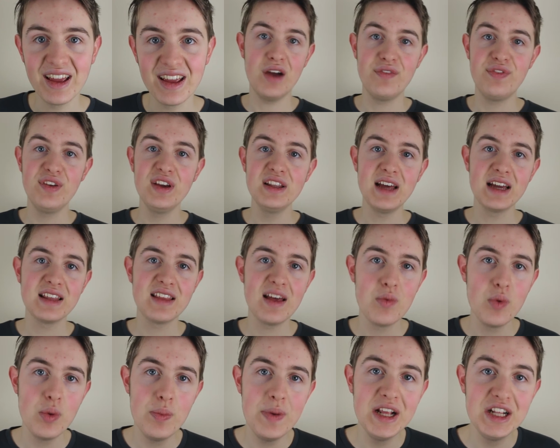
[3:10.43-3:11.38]
I feel like that
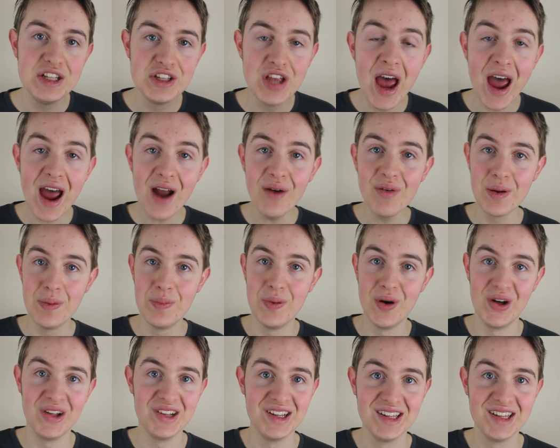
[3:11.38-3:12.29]
would be terrible.